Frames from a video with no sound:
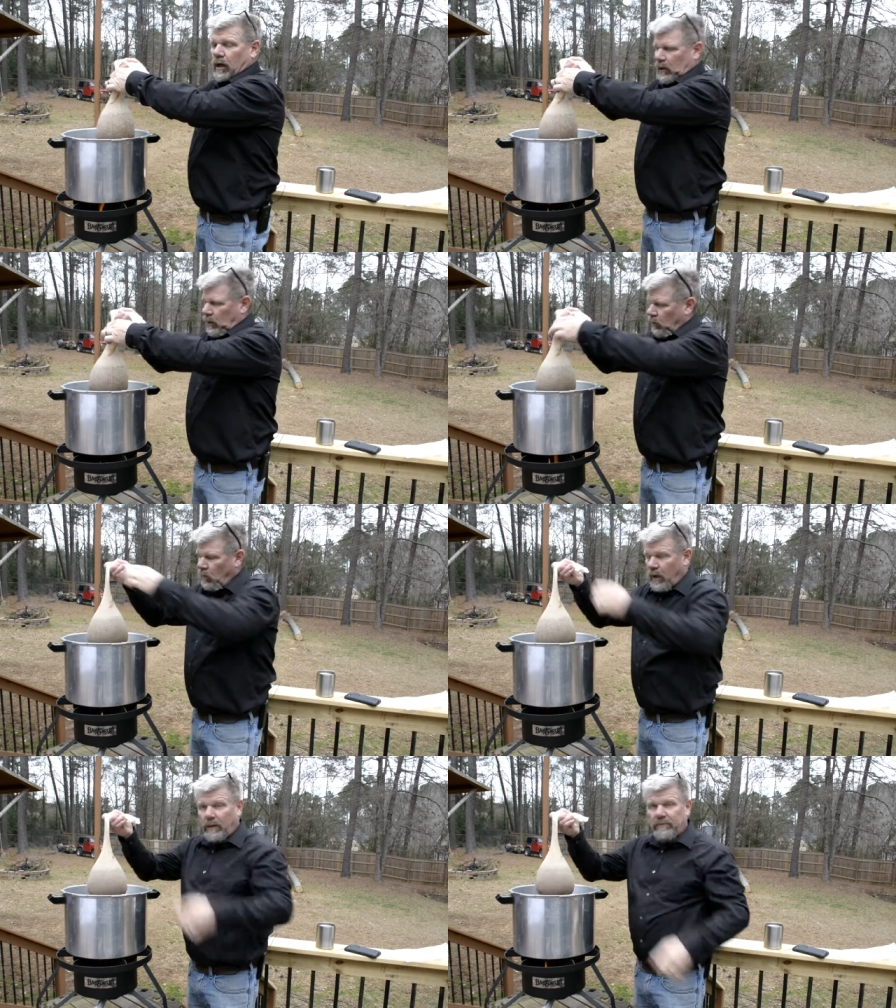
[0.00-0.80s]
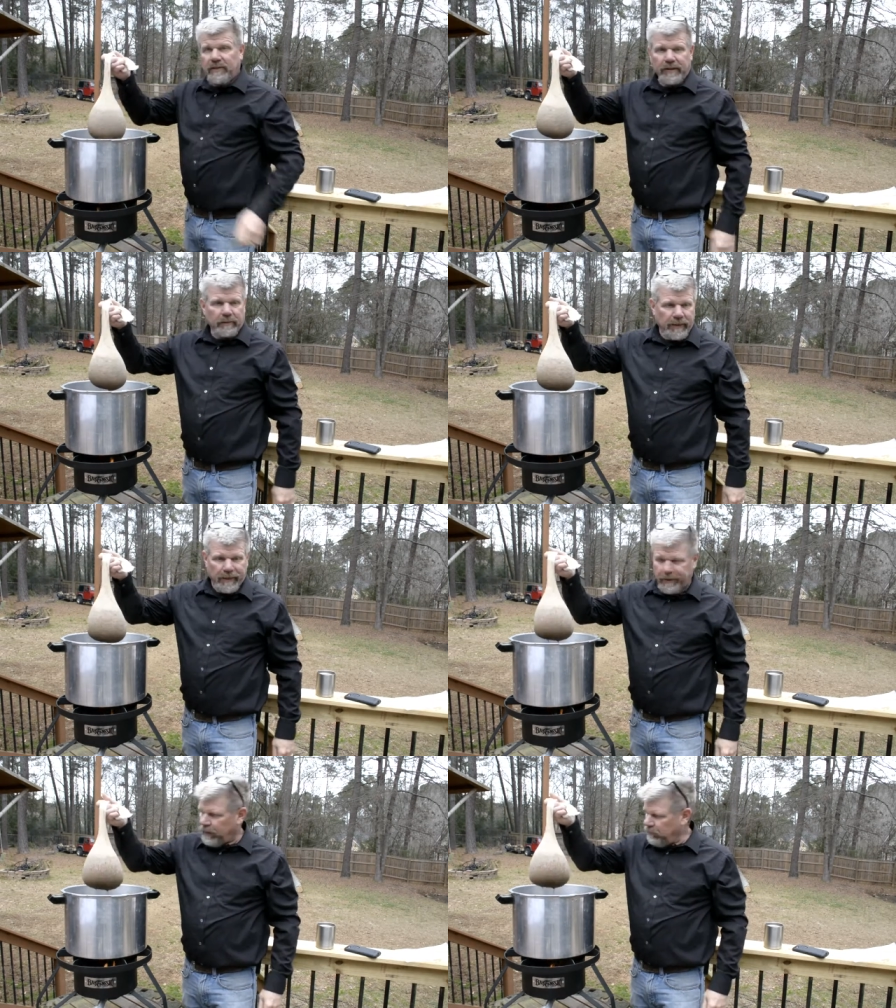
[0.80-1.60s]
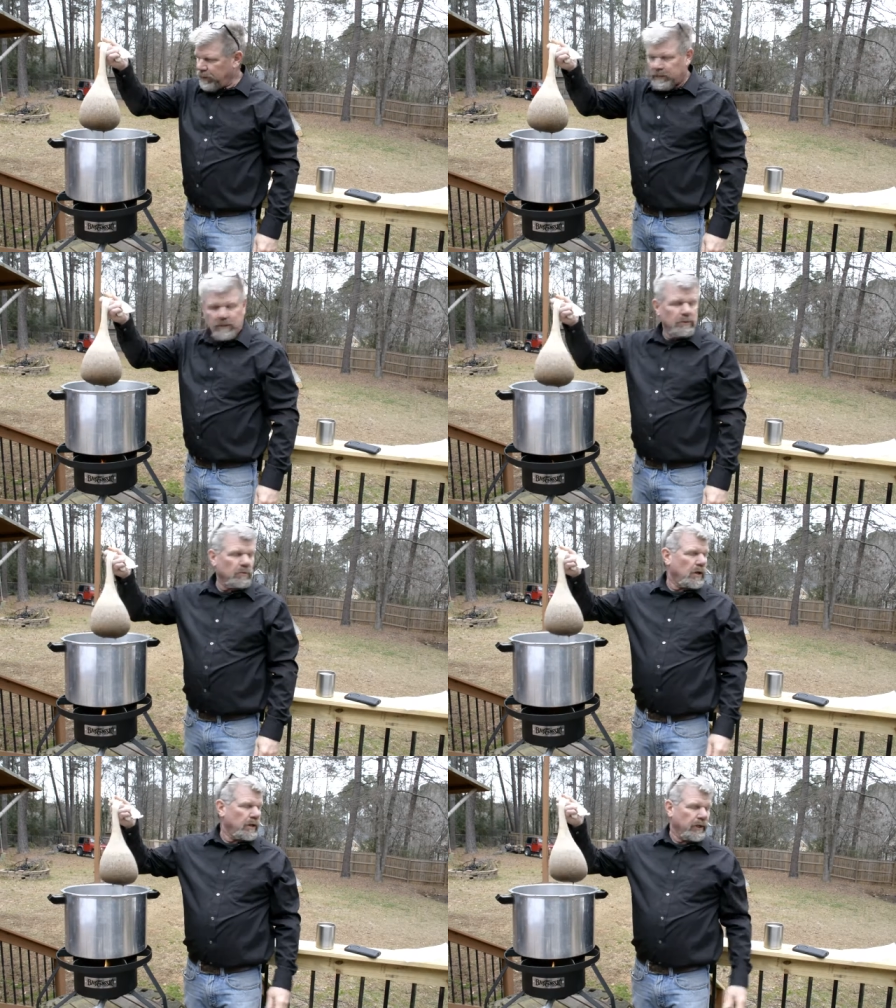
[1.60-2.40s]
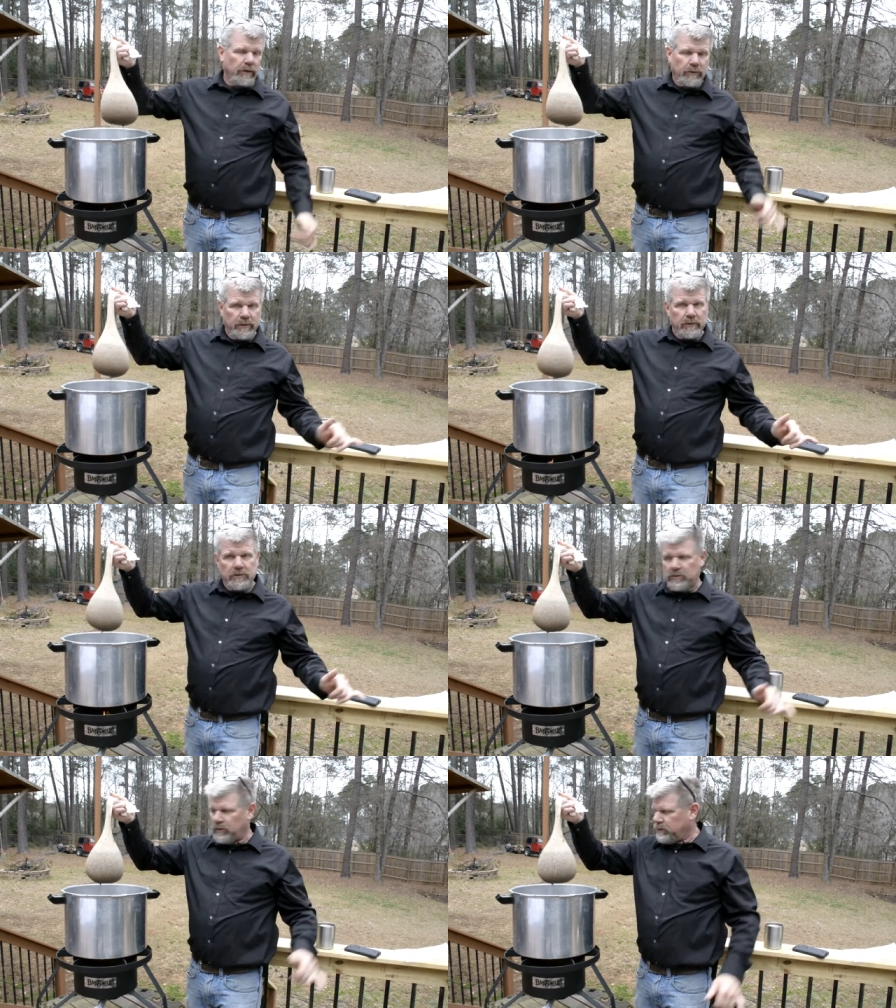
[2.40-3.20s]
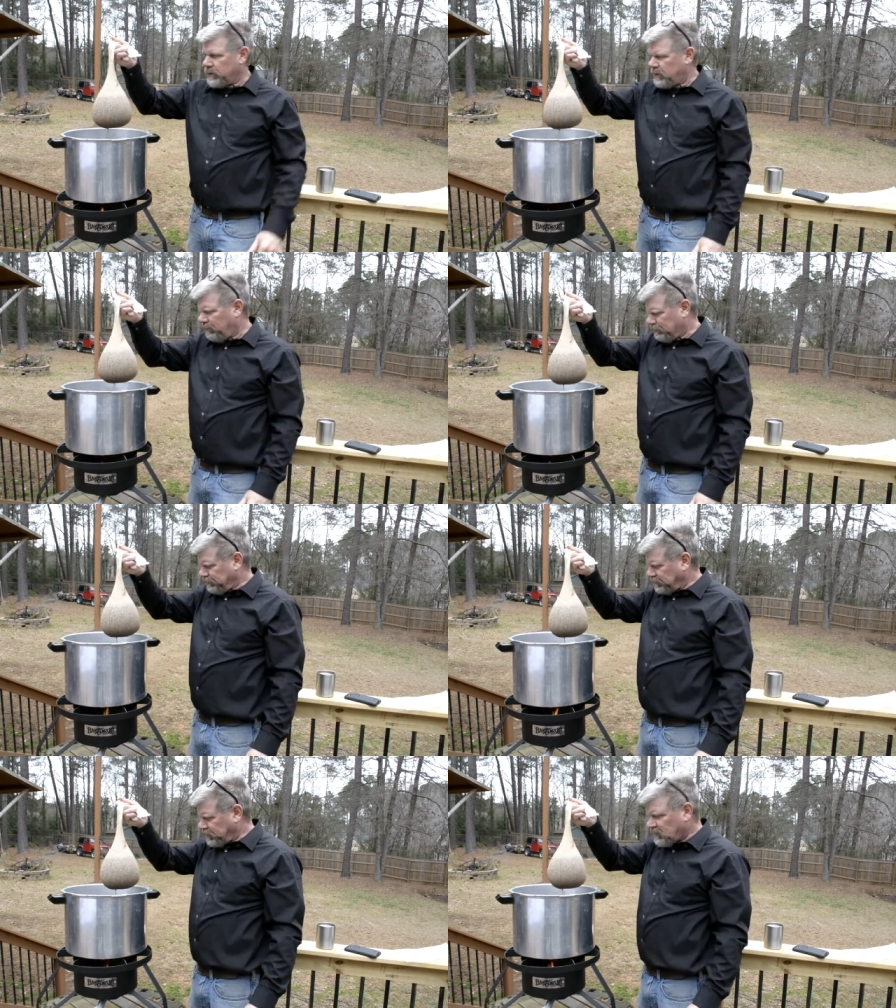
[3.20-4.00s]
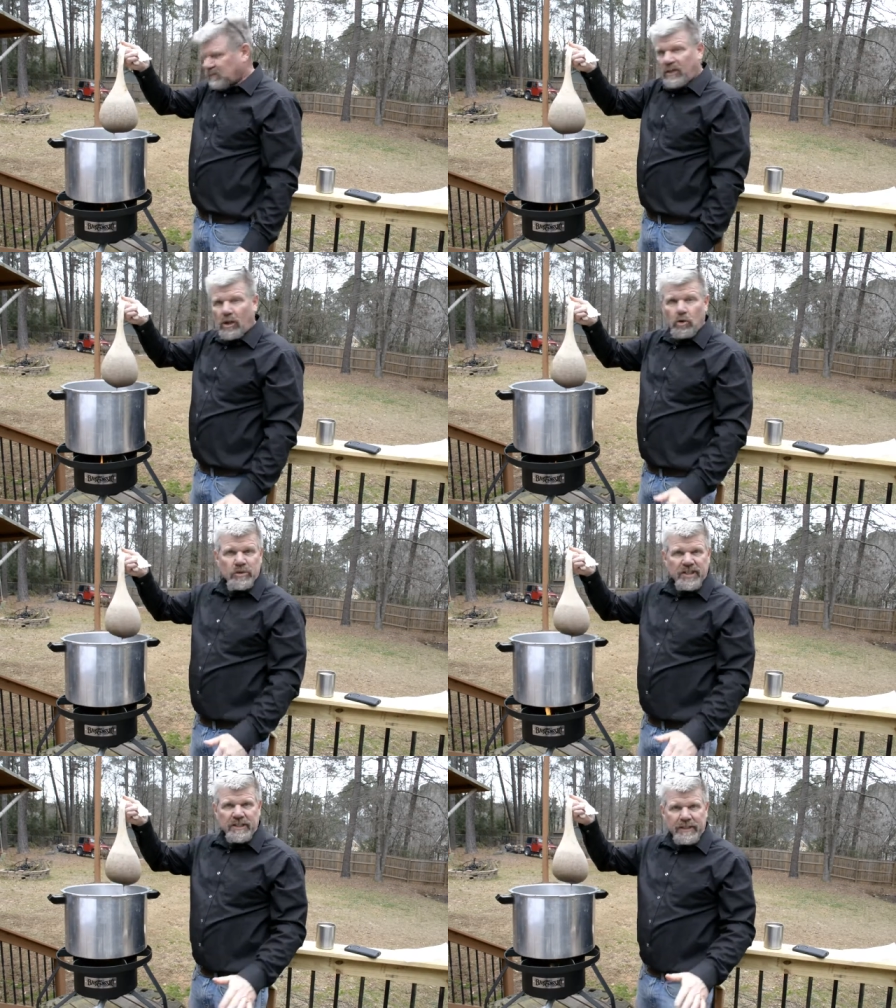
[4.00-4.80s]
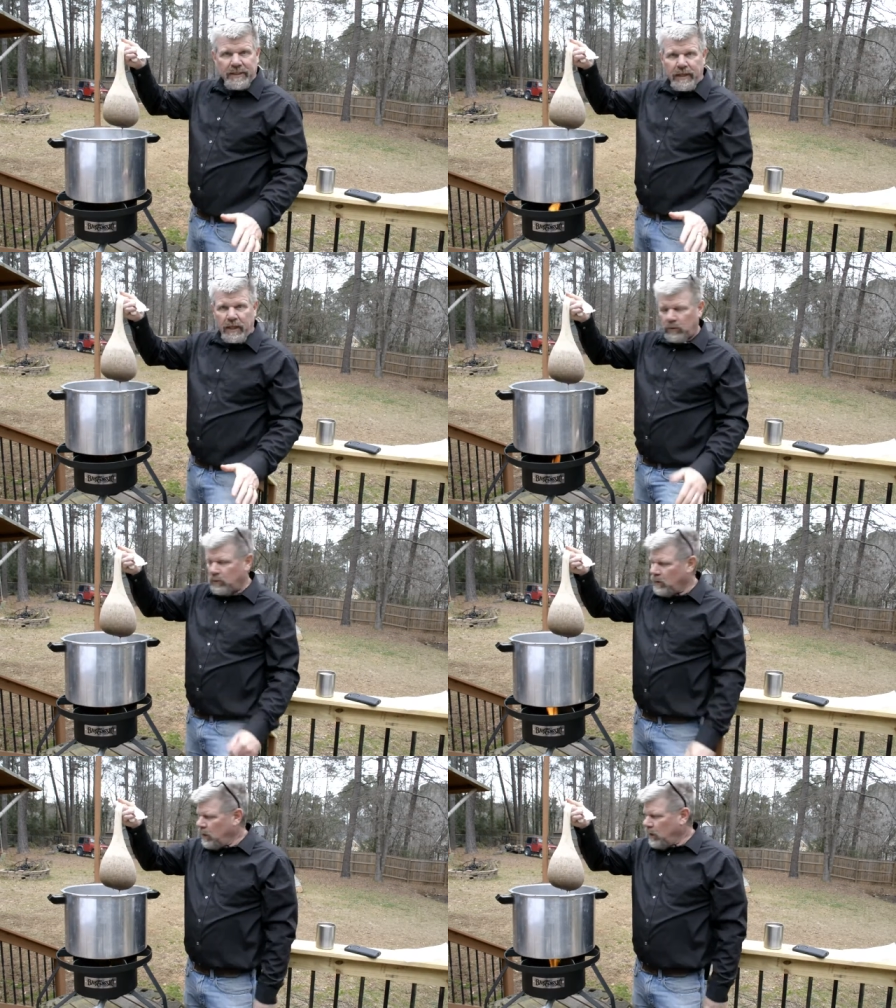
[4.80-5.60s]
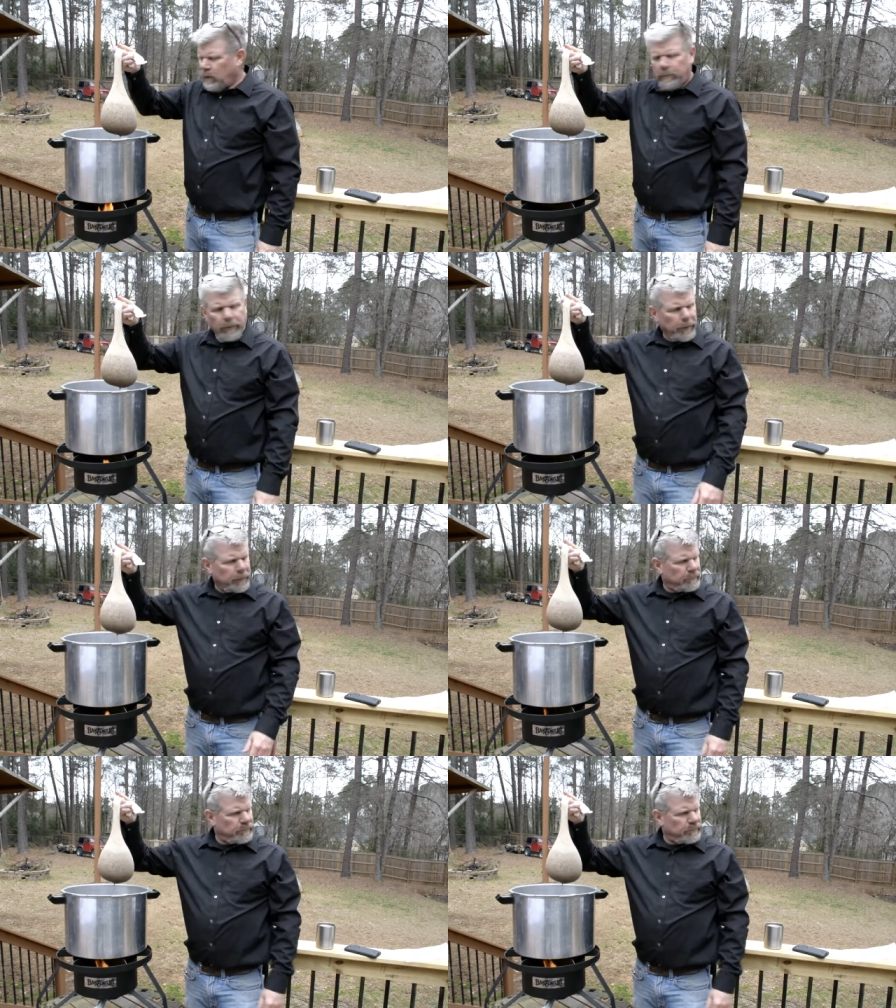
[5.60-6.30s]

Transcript: Oh, while I'm thinking about it, I read something a while ago in the instructions, which I didn't know, but